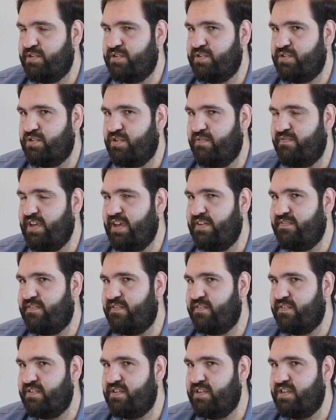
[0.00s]
So we have
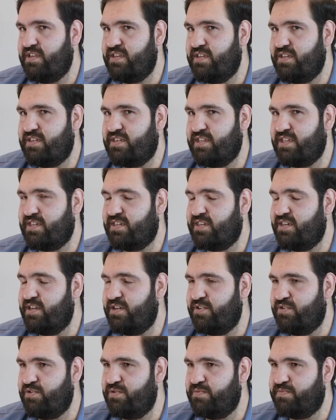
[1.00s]
16
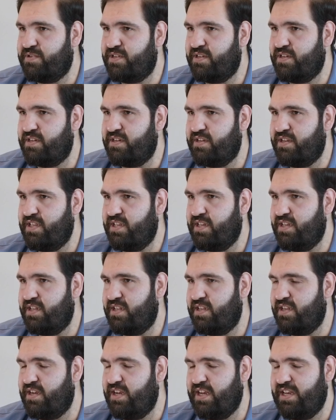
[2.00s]
groups
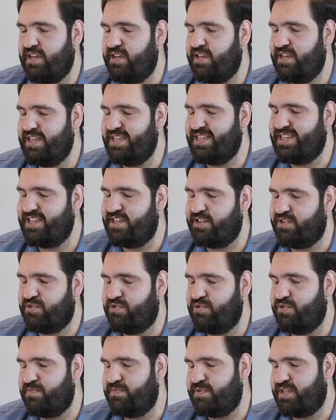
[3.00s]
in 6
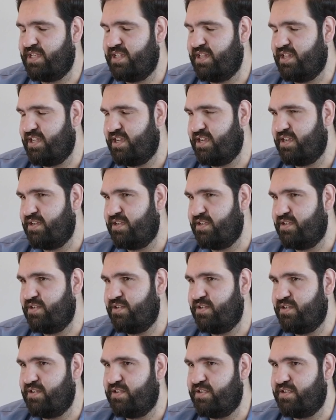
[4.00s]
groups in the
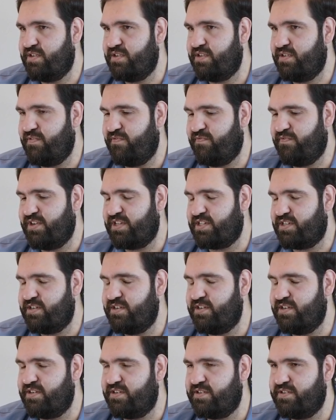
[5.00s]
first
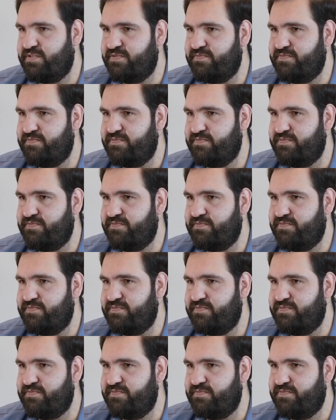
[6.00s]
year.